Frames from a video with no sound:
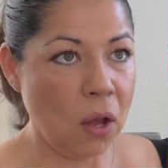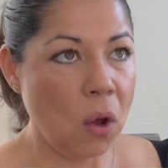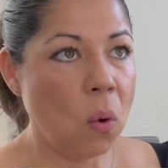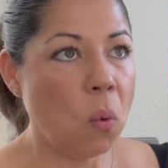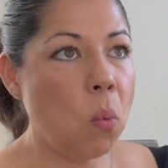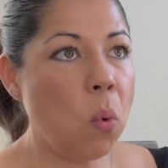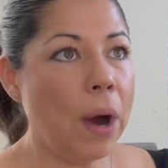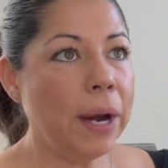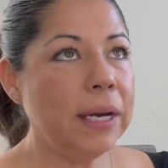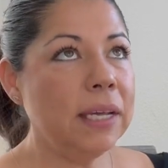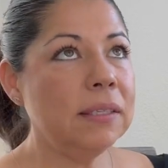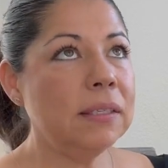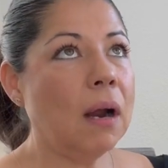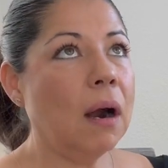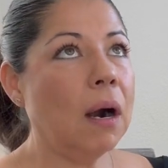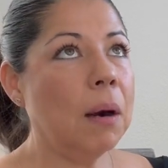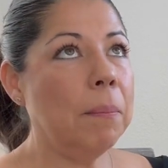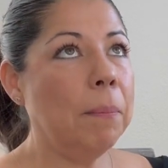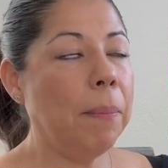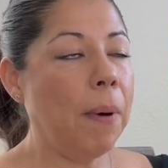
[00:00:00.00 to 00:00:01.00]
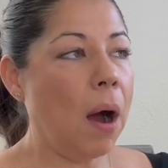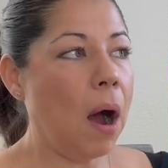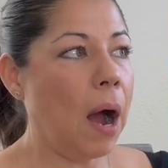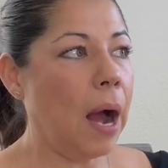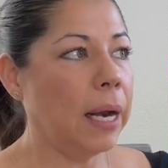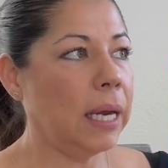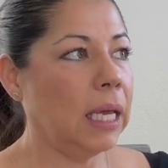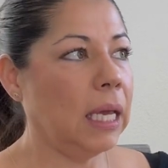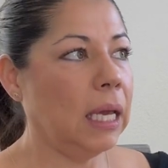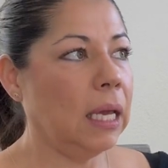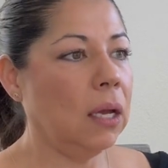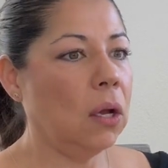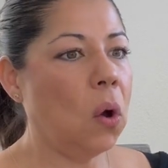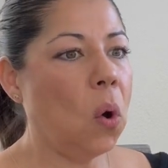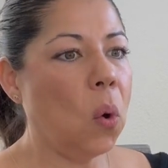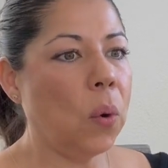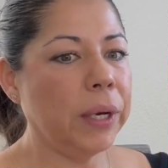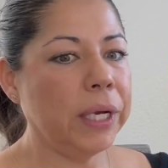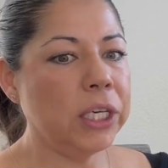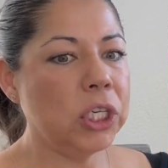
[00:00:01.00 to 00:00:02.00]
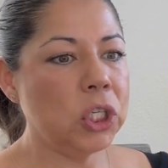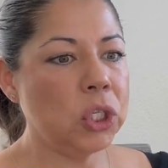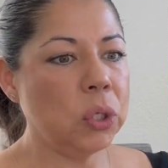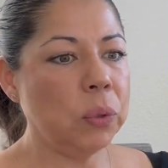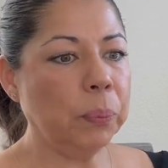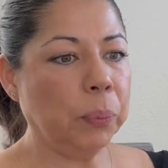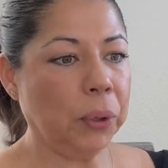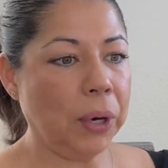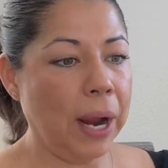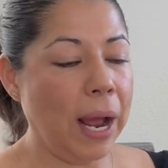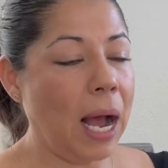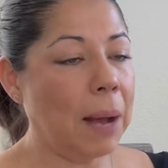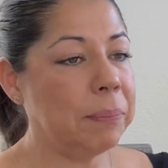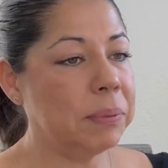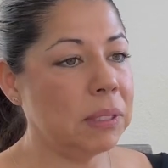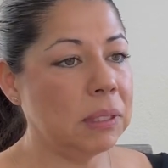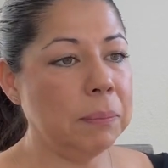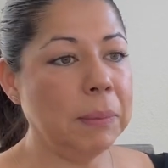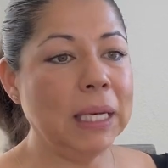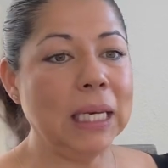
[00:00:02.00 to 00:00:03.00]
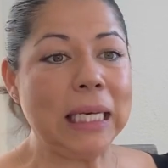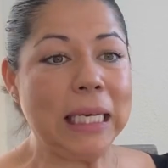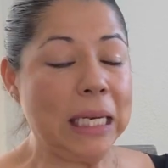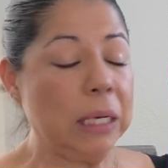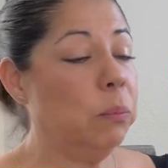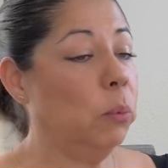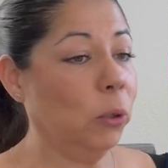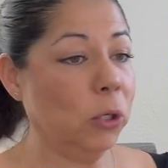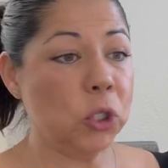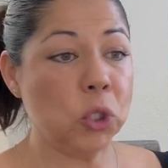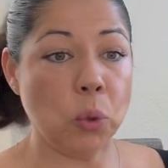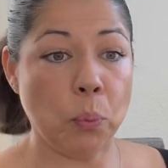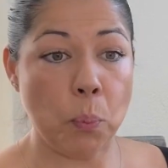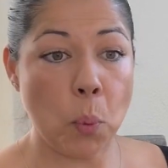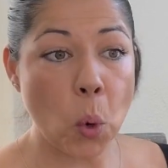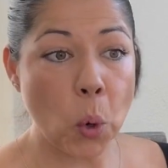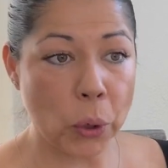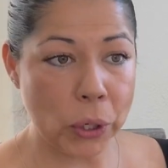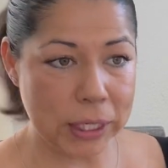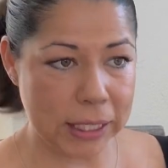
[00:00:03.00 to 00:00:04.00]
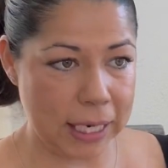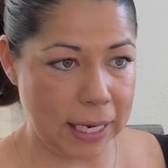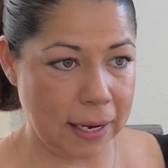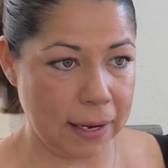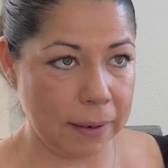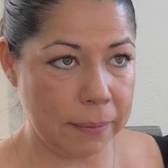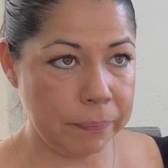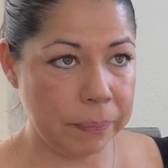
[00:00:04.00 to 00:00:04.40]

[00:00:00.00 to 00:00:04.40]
What is our body going to perhaps need more support in?